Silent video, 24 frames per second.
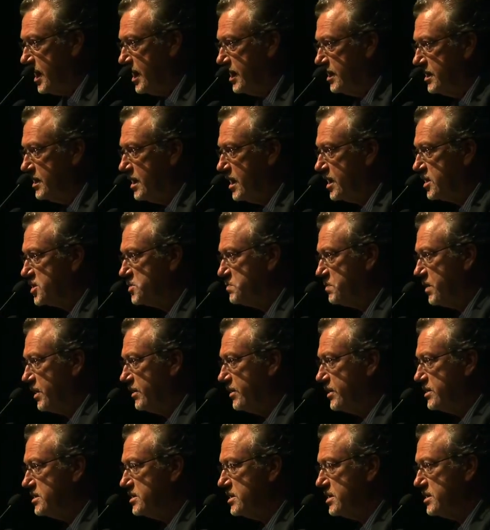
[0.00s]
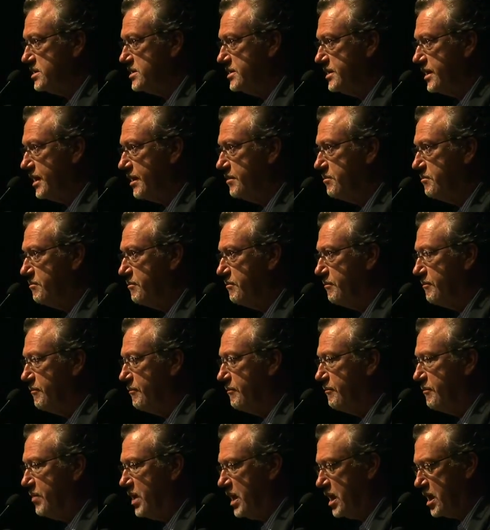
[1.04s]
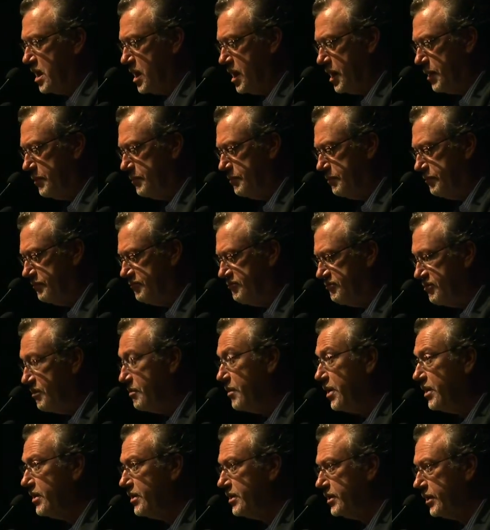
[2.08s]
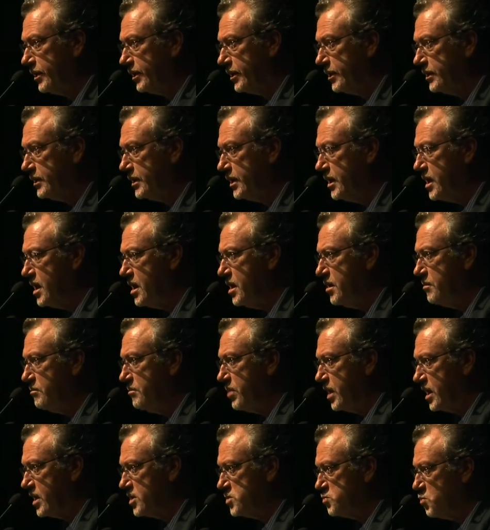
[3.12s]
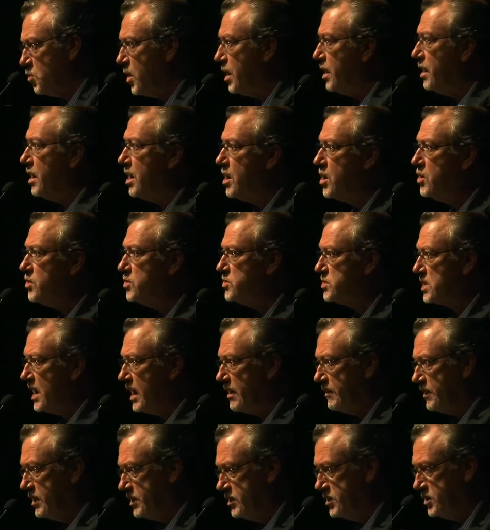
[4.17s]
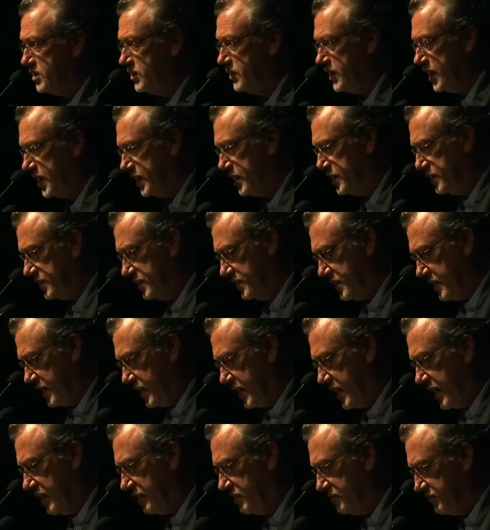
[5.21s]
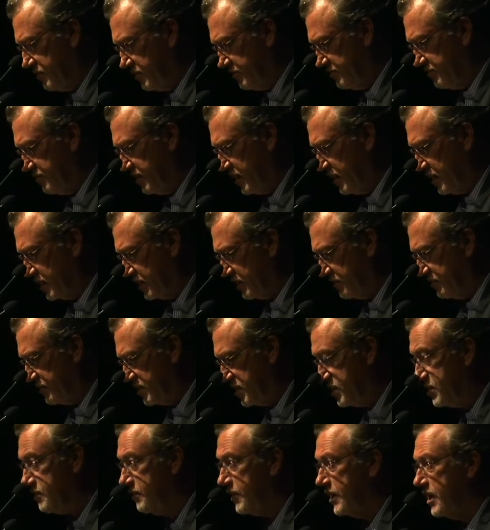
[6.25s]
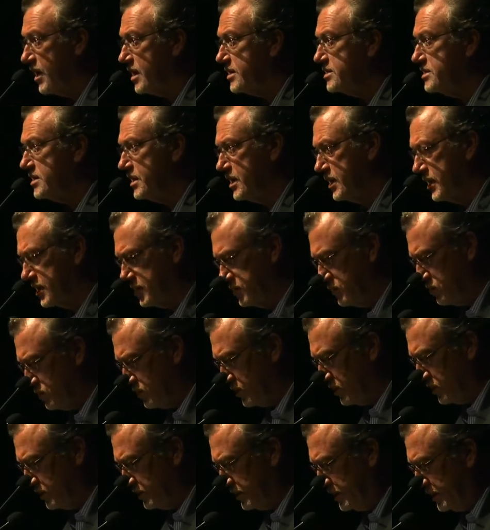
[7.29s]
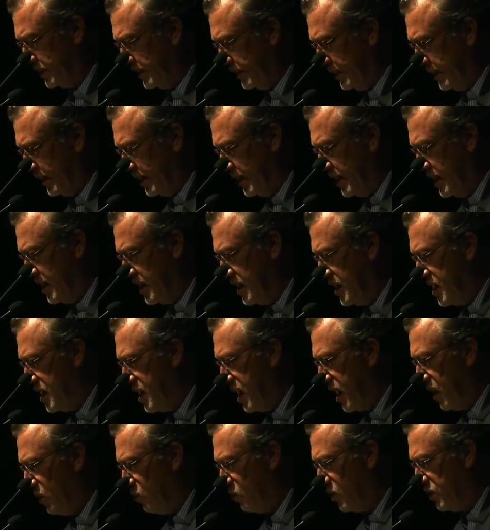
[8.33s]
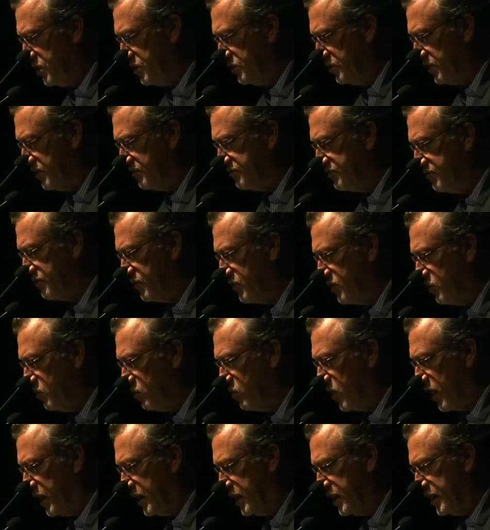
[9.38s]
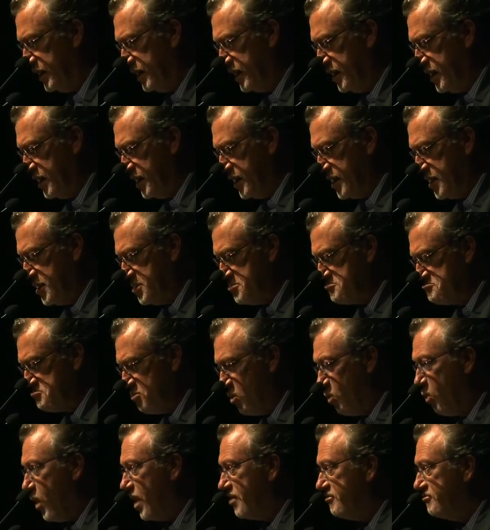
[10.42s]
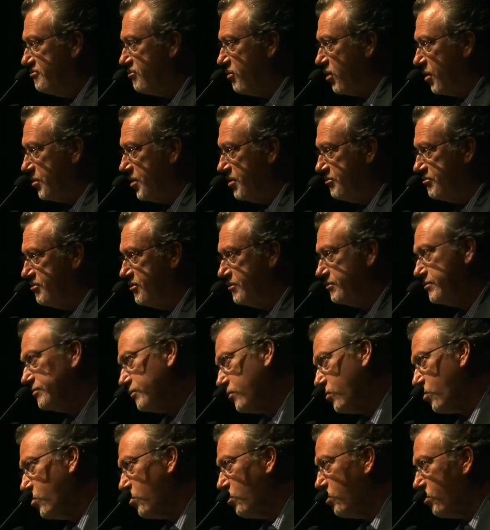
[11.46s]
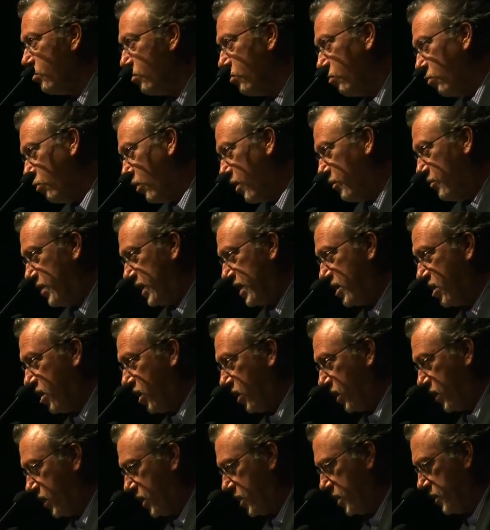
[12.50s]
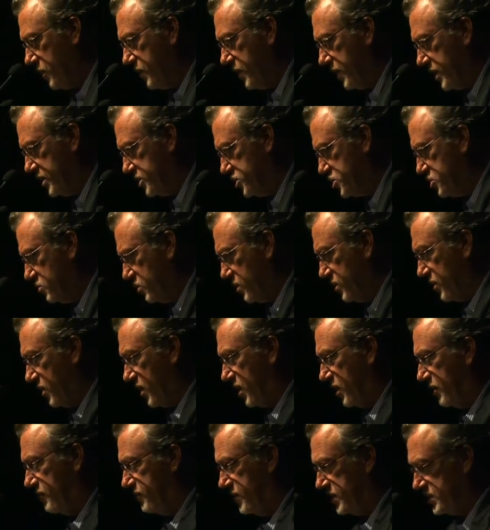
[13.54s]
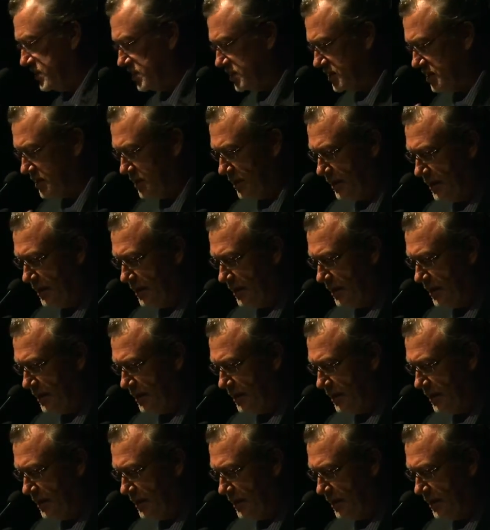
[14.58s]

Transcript: and experiences that become familiar because one knows how to do it, and out of a feeling of curiosity in the world, I wonder if one form of what we call courage, with all of its,